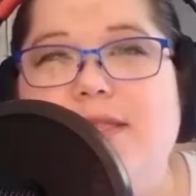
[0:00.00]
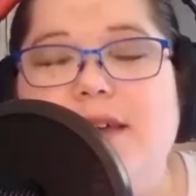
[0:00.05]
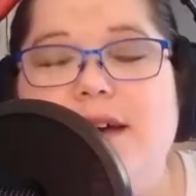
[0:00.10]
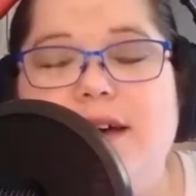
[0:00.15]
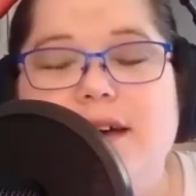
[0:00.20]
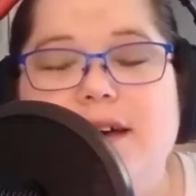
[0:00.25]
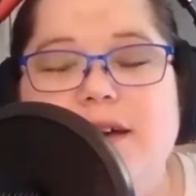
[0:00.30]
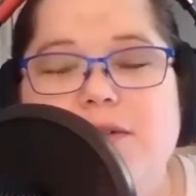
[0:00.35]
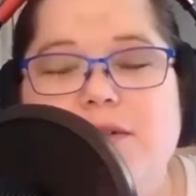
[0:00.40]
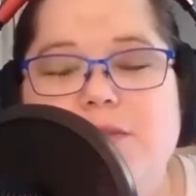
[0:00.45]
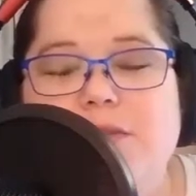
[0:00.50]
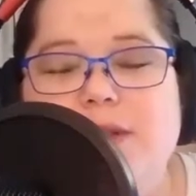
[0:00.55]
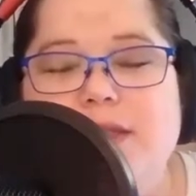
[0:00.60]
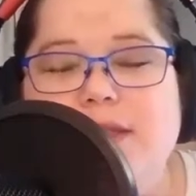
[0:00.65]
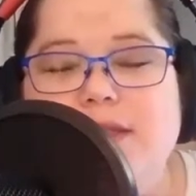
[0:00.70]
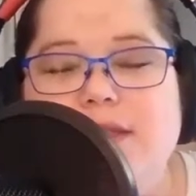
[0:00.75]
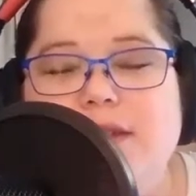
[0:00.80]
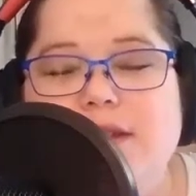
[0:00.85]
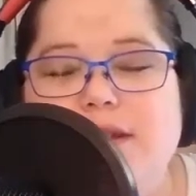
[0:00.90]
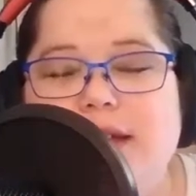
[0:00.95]
the
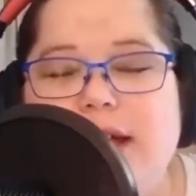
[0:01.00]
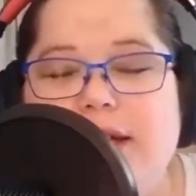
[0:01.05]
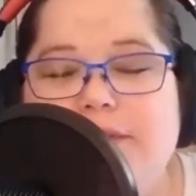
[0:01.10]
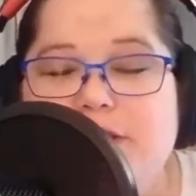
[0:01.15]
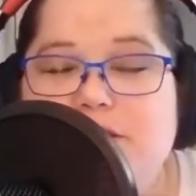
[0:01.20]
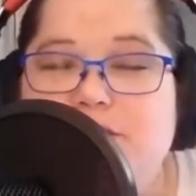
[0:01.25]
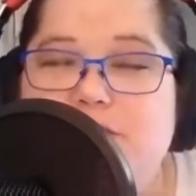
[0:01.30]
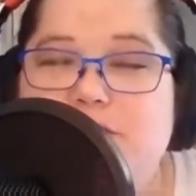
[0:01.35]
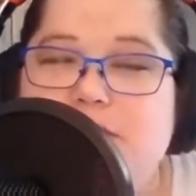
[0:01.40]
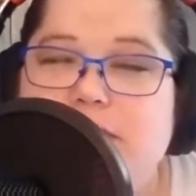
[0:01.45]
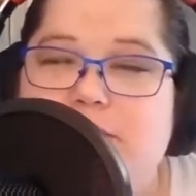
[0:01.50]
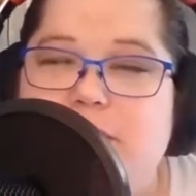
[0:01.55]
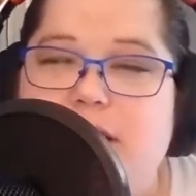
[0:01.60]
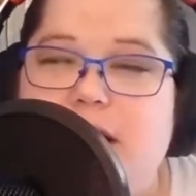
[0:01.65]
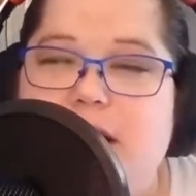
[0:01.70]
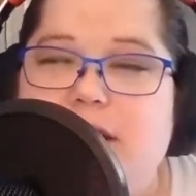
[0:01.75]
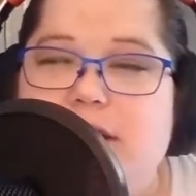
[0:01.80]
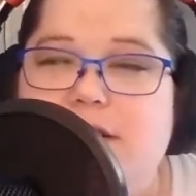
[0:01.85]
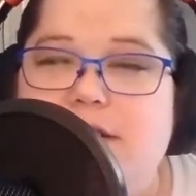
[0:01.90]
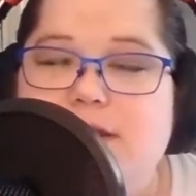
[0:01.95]
having two separate
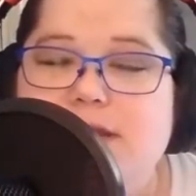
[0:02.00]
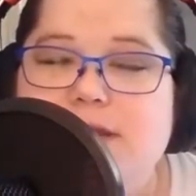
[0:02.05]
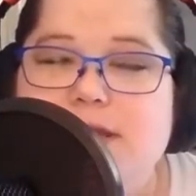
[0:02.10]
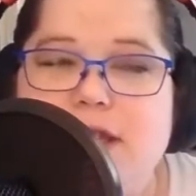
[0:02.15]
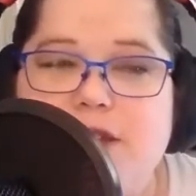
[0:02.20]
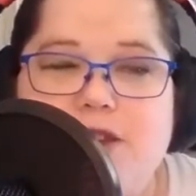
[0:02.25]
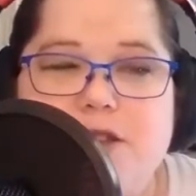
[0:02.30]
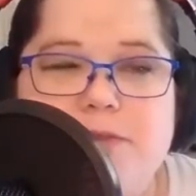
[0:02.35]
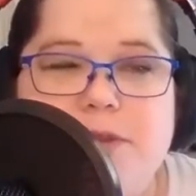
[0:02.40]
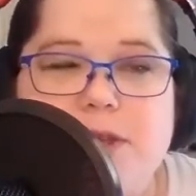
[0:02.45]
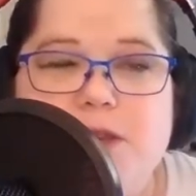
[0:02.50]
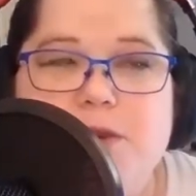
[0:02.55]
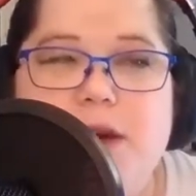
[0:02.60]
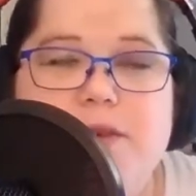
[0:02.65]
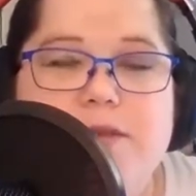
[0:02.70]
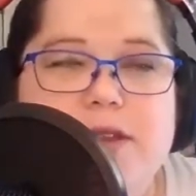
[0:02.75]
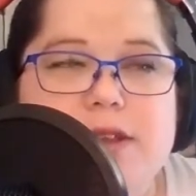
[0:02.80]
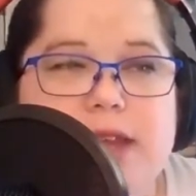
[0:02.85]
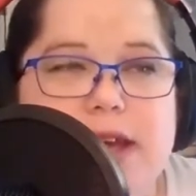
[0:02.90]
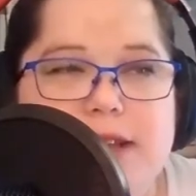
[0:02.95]
colors, it could be you have
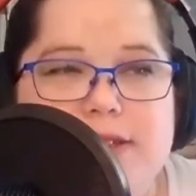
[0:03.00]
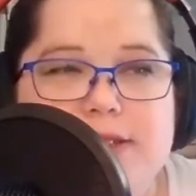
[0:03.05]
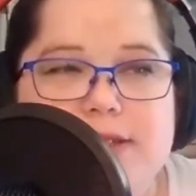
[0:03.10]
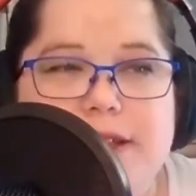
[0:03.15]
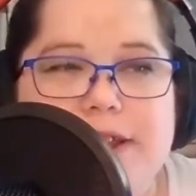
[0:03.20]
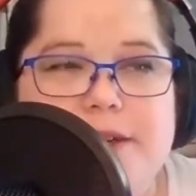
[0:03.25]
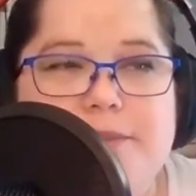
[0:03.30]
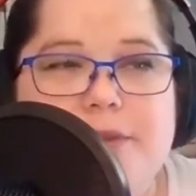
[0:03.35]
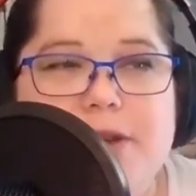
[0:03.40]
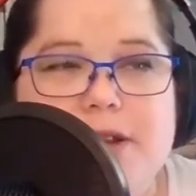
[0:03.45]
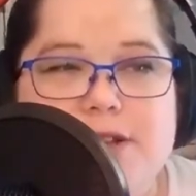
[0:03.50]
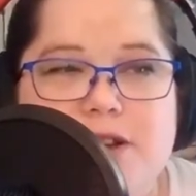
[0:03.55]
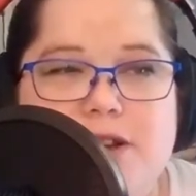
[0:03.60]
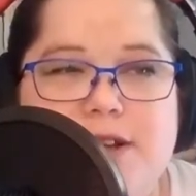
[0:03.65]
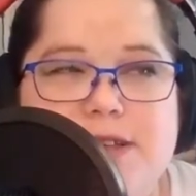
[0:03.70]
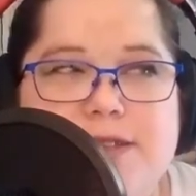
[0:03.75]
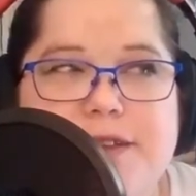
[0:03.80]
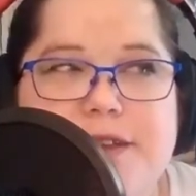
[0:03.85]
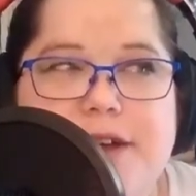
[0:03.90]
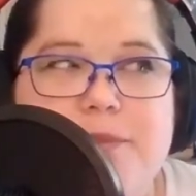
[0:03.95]
a light setup and a dark
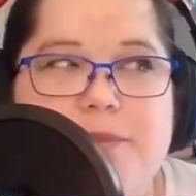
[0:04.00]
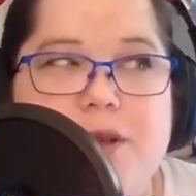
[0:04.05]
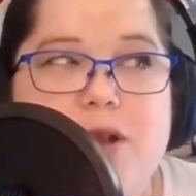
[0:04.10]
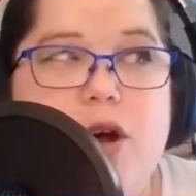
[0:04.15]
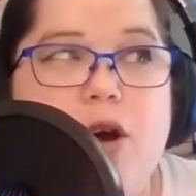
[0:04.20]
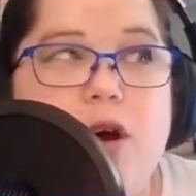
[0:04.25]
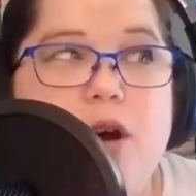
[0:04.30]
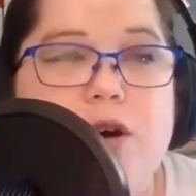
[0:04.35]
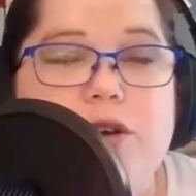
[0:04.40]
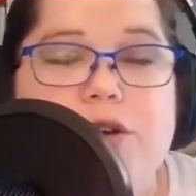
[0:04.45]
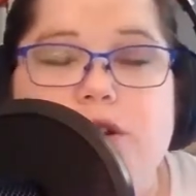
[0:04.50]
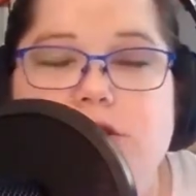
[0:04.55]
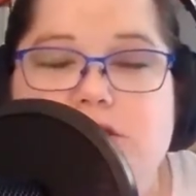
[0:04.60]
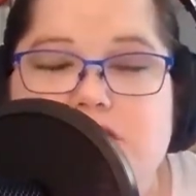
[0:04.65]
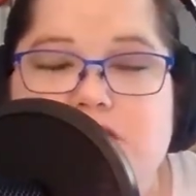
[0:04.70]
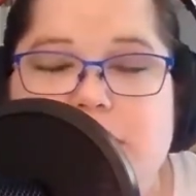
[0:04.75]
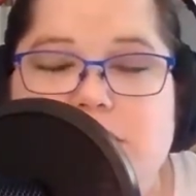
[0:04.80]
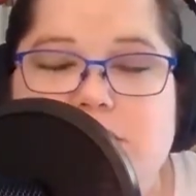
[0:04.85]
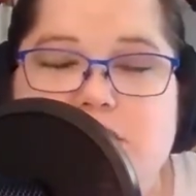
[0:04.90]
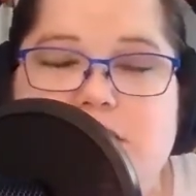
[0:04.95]
setup, and all you're
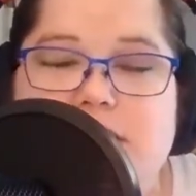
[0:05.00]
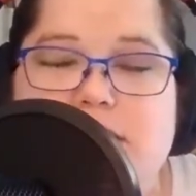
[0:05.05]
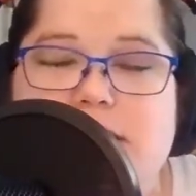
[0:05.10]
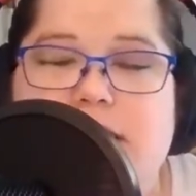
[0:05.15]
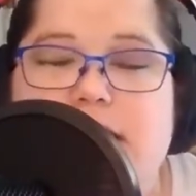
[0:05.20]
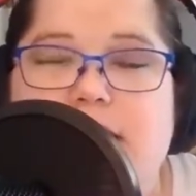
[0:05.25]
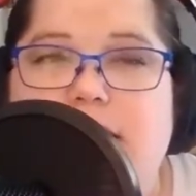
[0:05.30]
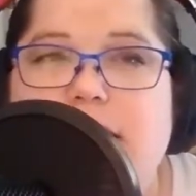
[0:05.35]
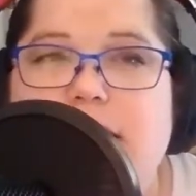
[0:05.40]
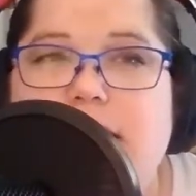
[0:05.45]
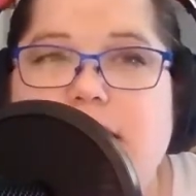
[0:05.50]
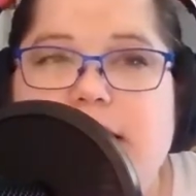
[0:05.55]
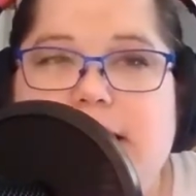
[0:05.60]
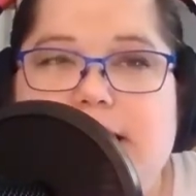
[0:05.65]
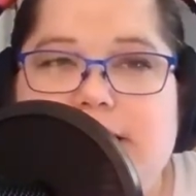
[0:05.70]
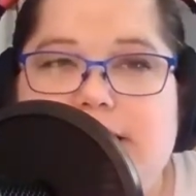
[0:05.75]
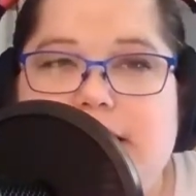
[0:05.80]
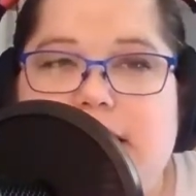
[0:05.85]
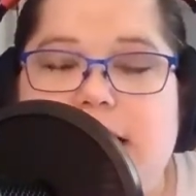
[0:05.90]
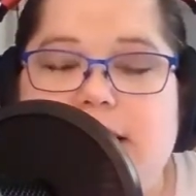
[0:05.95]
changing then
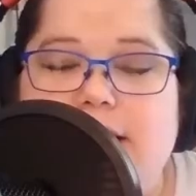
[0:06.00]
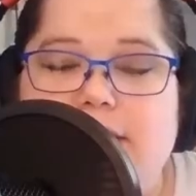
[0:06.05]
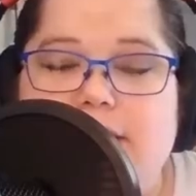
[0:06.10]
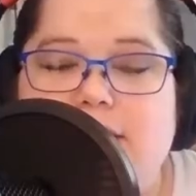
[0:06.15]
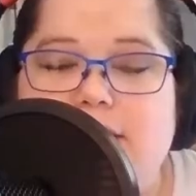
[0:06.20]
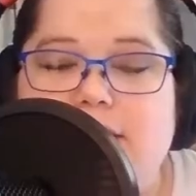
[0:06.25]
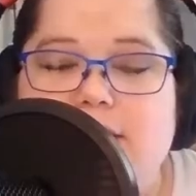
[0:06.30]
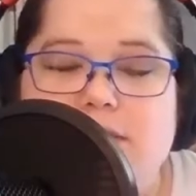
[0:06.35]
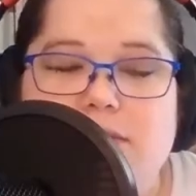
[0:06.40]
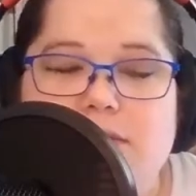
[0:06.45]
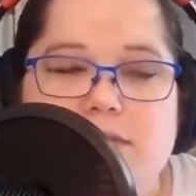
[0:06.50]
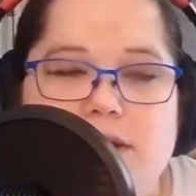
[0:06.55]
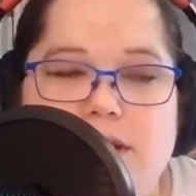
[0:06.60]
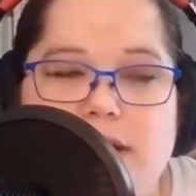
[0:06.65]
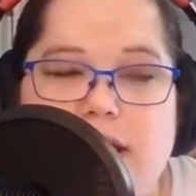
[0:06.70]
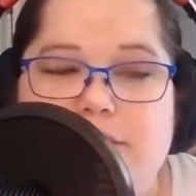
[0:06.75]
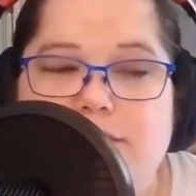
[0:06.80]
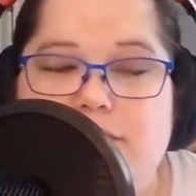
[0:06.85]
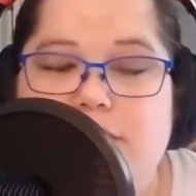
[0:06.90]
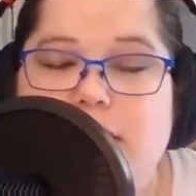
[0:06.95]
is that
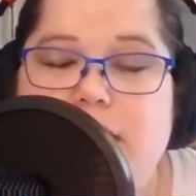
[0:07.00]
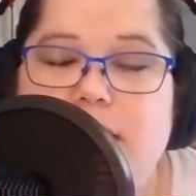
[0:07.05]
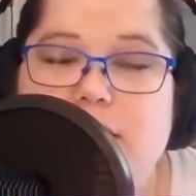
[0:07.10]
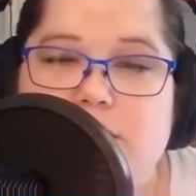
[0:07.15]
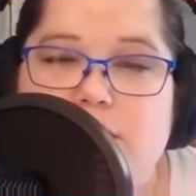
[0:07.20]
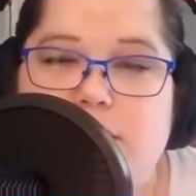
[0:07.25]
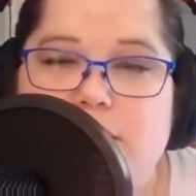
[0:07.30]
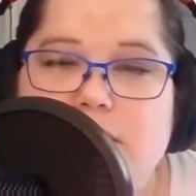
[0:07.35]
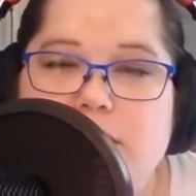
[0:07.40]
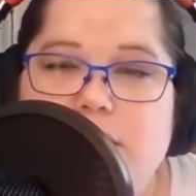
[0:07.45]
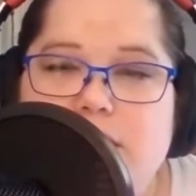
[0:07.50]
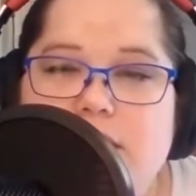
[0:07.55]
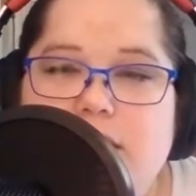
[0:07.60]
left needle.